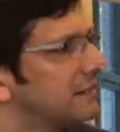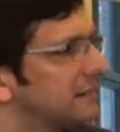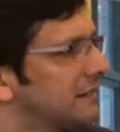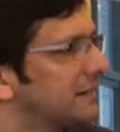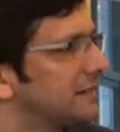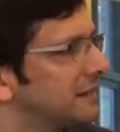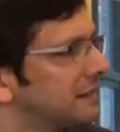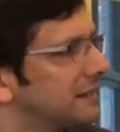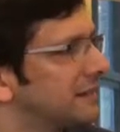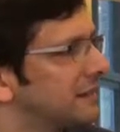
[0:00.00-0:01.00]

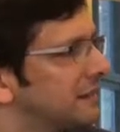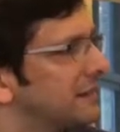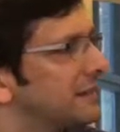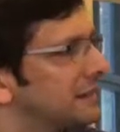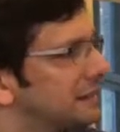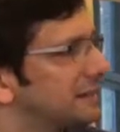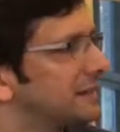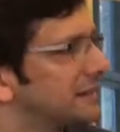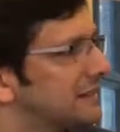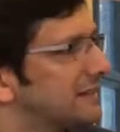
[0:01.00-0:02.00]

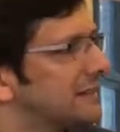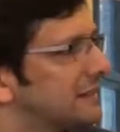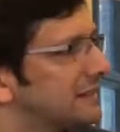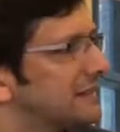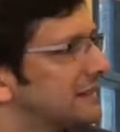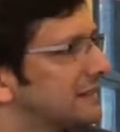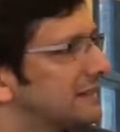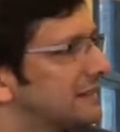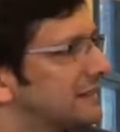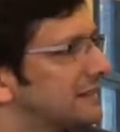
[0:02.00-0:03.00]

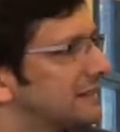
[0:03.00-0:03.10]
The person shown says nothing.